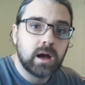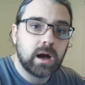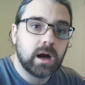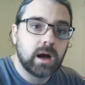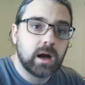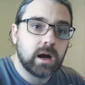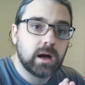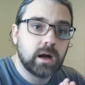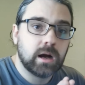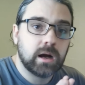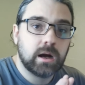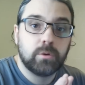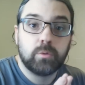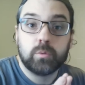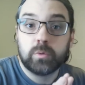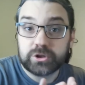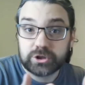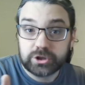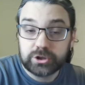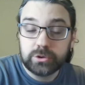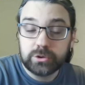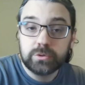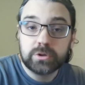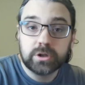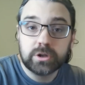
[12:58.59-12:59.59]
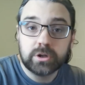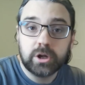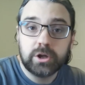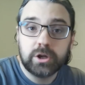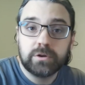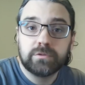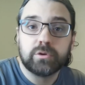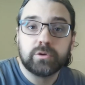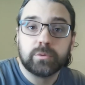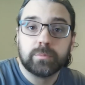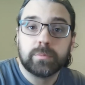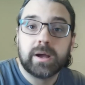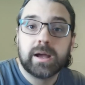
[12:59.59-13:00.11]
uh, which you can learn
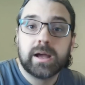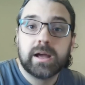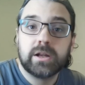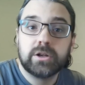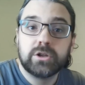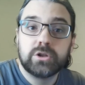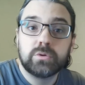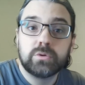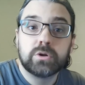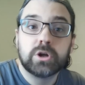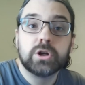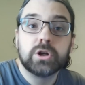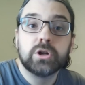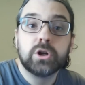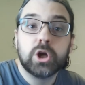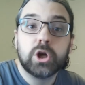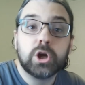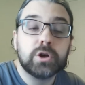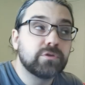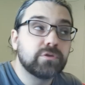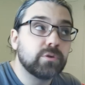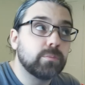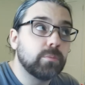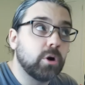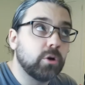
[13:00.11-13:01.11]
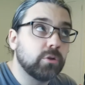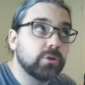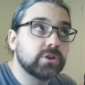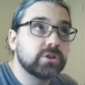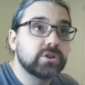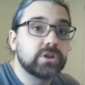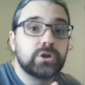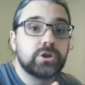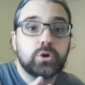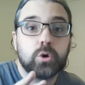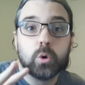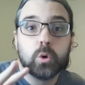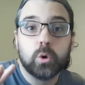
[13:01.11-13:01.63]
from, and you can learn from others
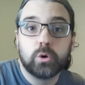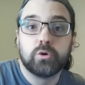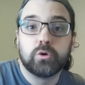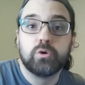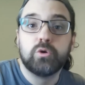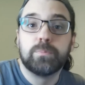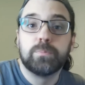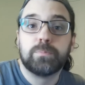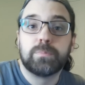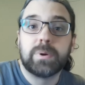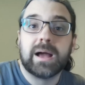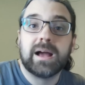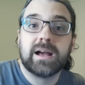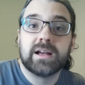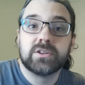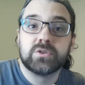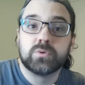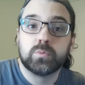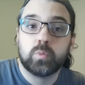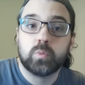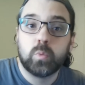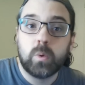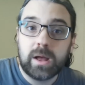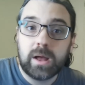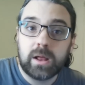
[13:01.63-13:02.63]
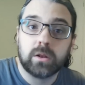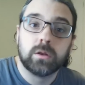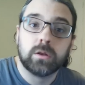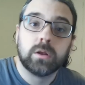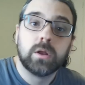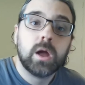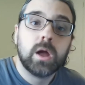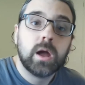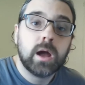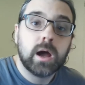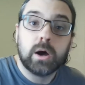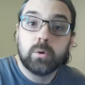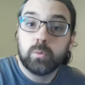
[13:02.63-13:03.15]
in your group as well.
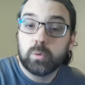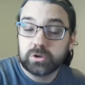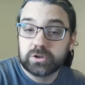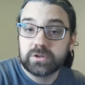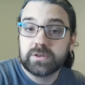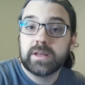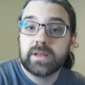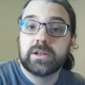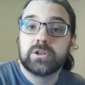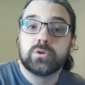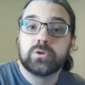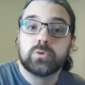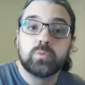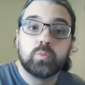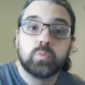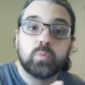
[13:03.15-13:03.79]
Uh, what do they do?